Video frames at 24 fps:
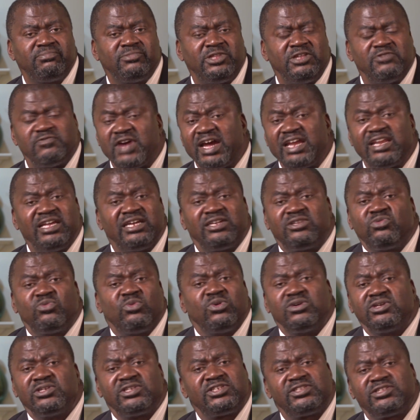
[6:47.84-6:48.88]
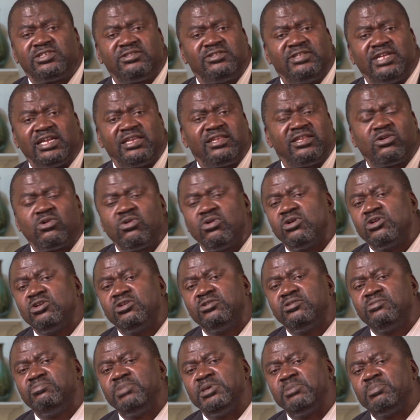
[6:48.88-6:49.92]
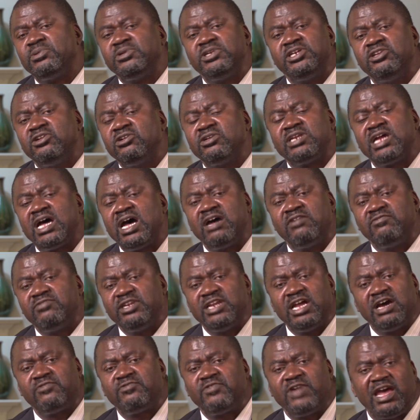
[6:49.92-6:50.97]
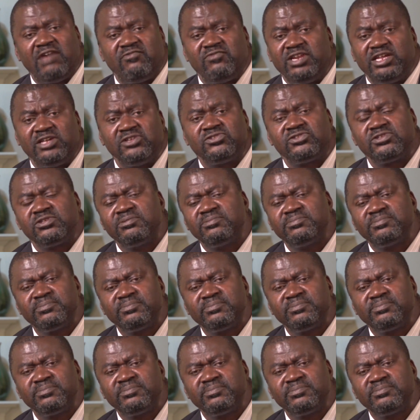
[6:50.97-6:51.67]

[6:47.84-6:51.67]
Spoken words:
The verdict was that the court people did not have enough evidence.